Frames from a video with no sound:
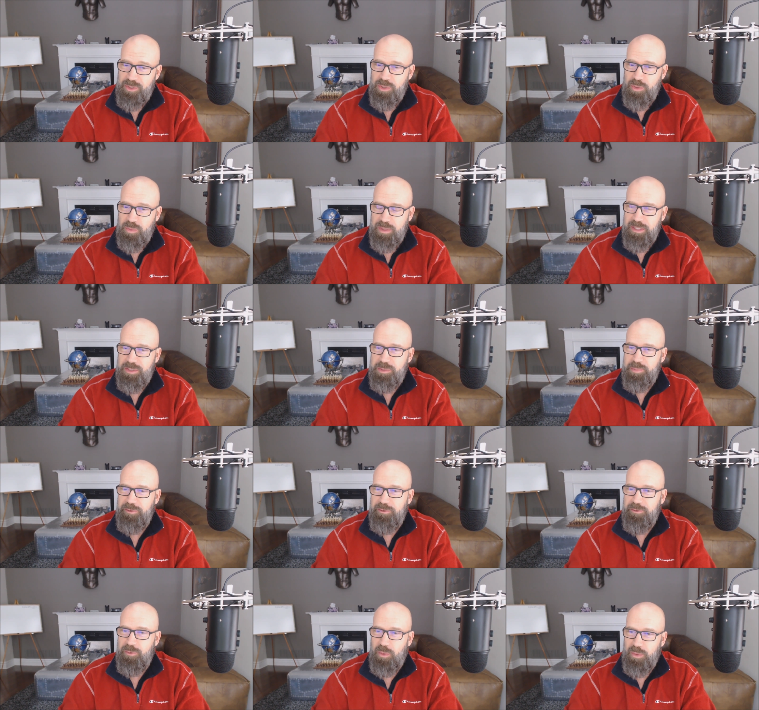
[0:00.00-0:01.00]
2 weeks
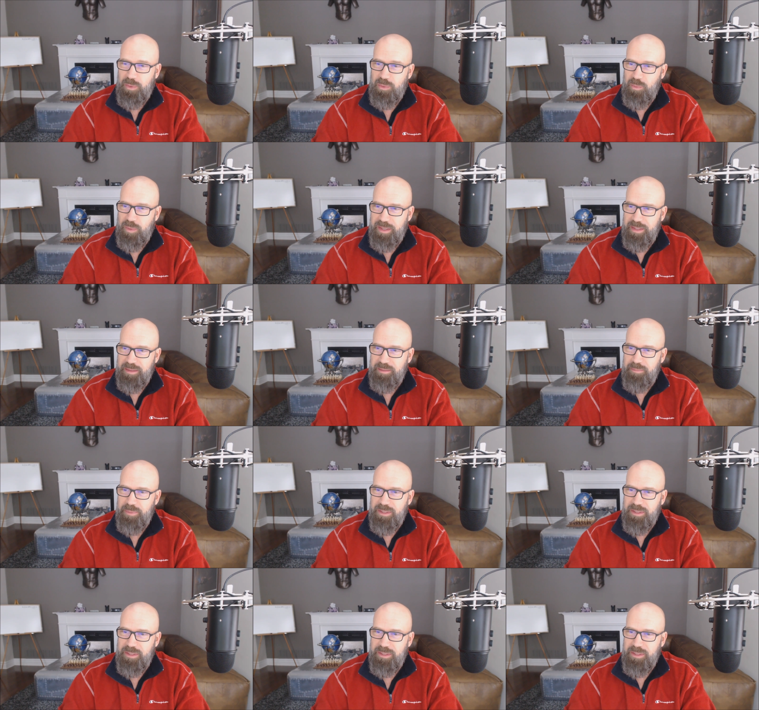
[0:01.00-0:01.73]
before the wedding